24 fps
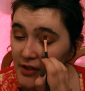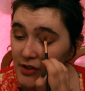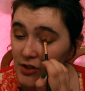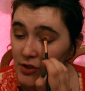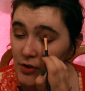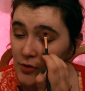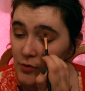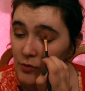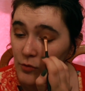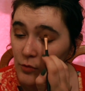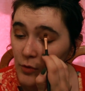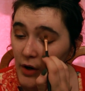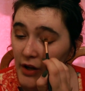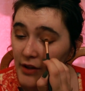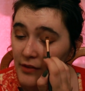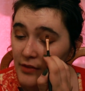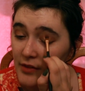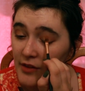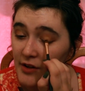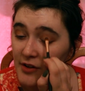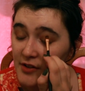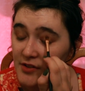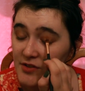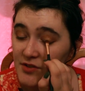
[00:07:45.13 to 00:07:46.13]
you
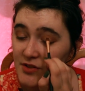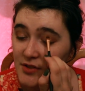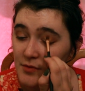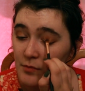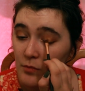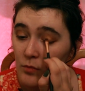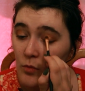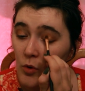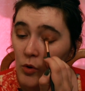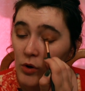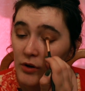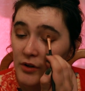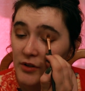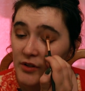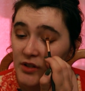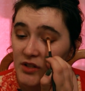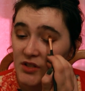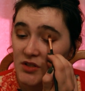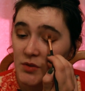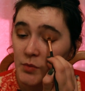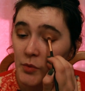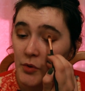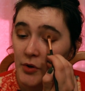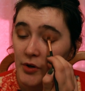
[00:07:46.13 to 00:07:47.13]
when there's more to
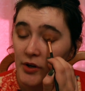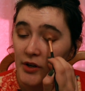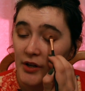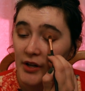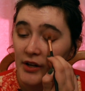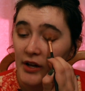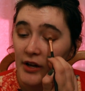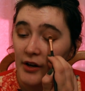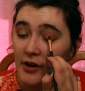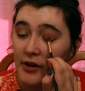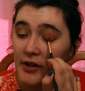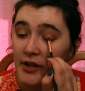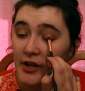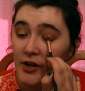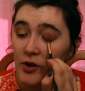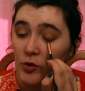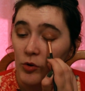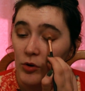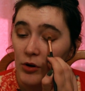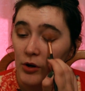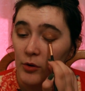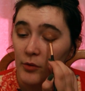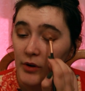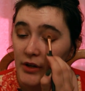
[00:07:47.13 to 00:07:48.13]
explore in an area
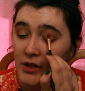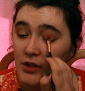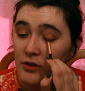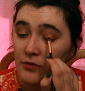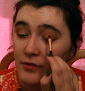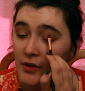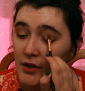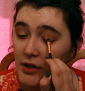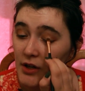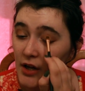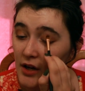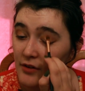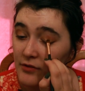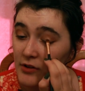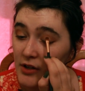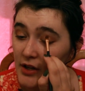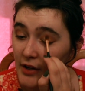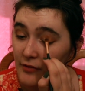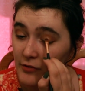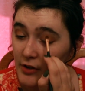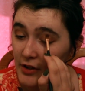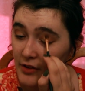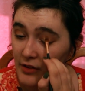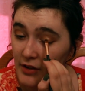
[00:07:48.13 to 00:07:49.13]
or when you've uncovered
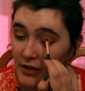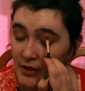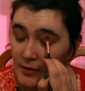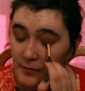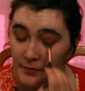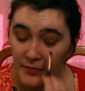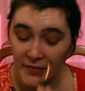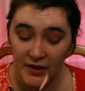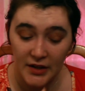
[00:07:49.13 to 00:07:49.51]
everything,